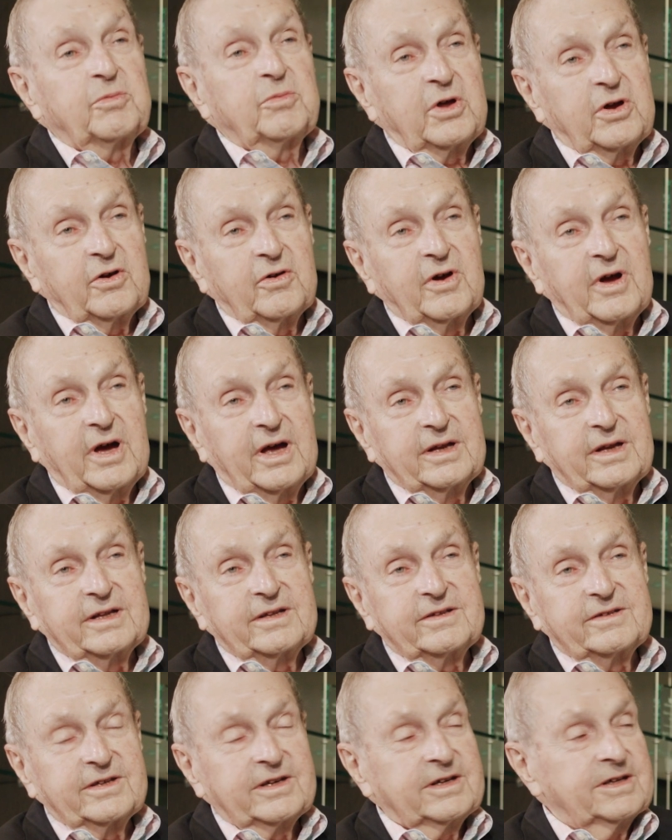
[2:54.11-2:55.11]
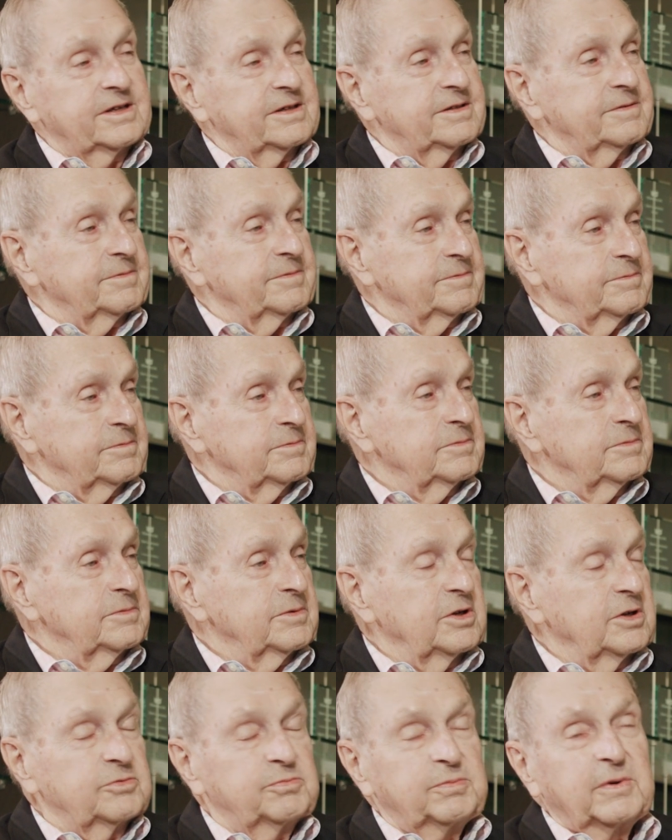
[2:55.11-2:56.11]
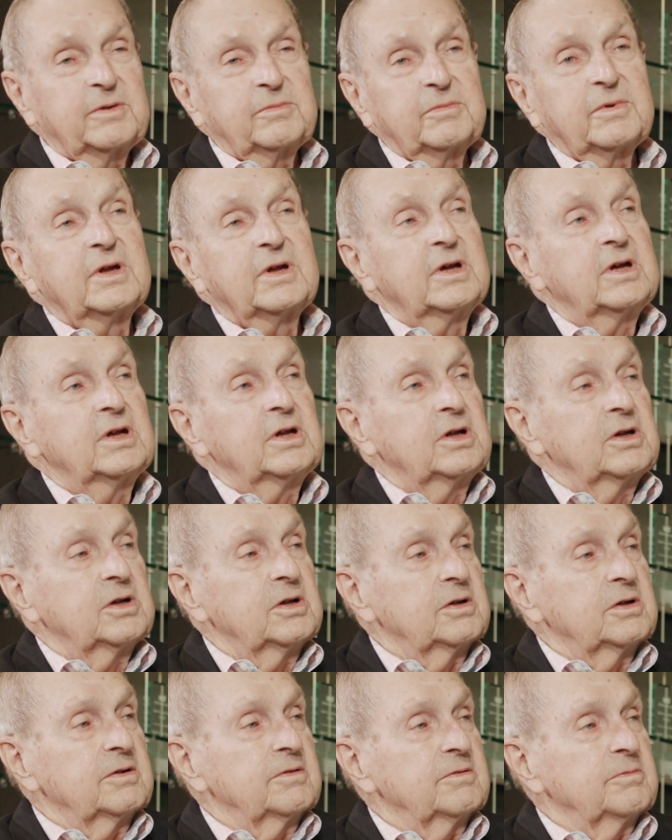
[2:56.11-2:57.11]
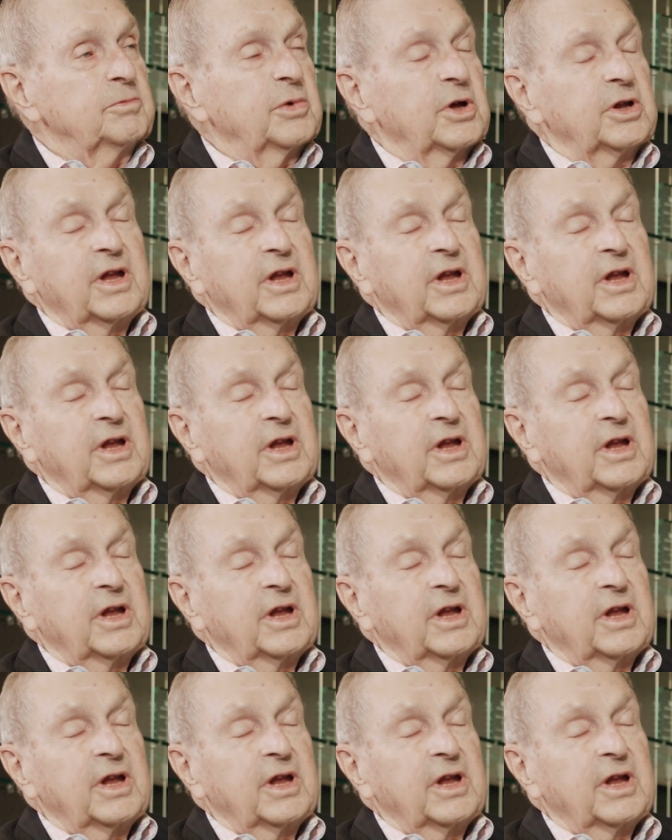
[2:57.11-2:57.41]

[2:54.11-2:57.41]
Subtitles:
there on, it's been